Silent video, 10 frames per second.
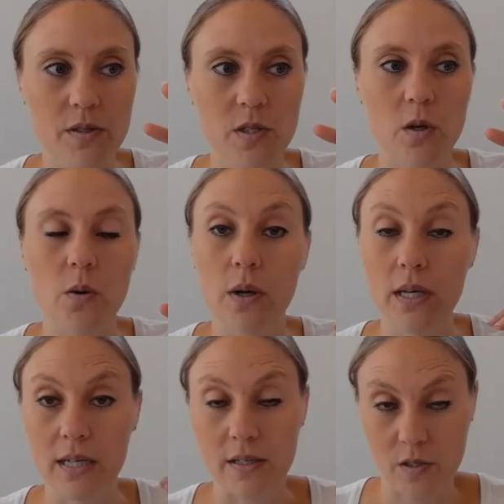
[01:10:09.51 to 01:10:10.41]
so
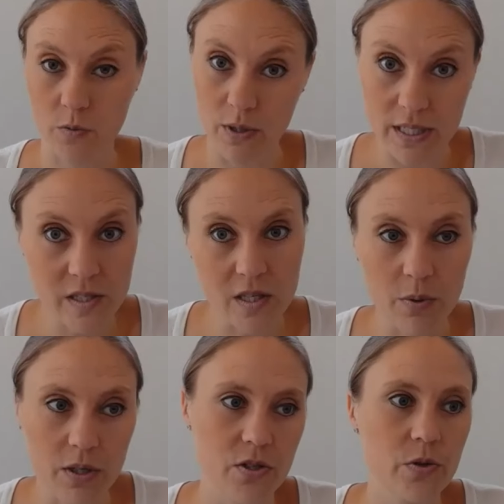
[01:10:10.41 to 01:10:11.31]
it's
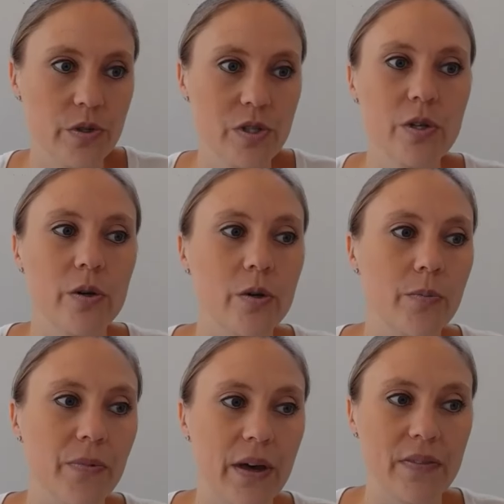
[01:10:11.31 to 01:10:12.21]
reasonable to
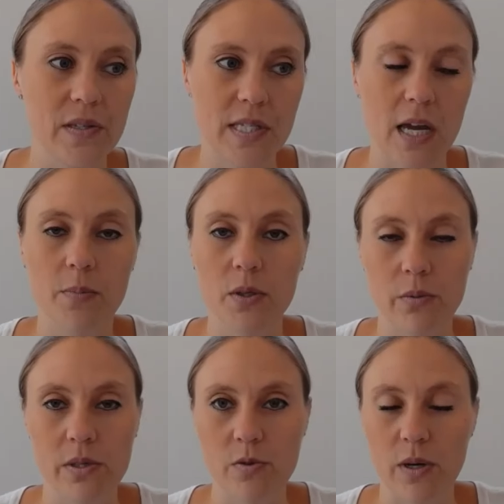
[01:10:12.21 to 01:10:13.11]
assume that the sample
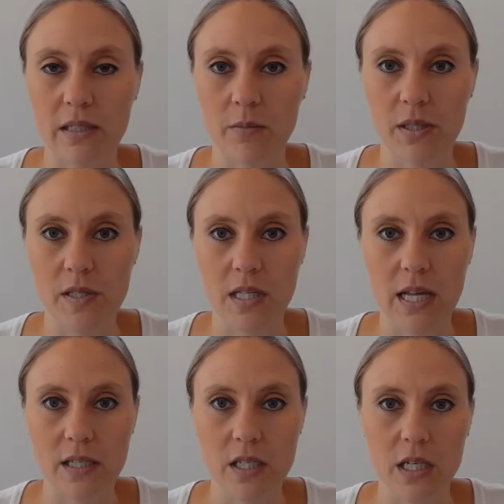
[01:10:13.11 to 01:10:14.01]
was randomly
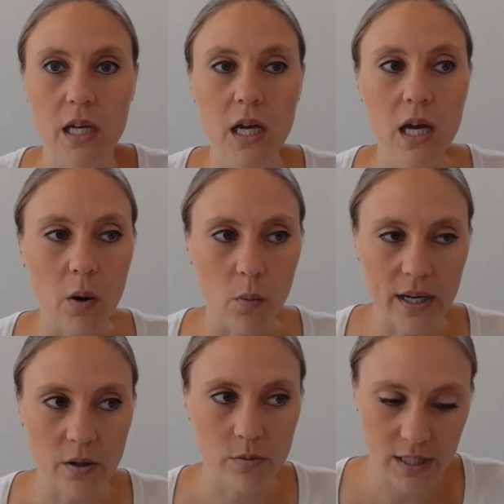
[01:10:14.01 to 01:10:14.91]
selected. When
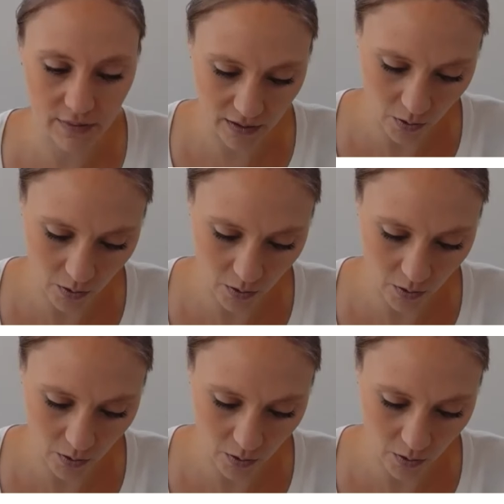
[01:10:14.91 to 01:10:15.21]
I read the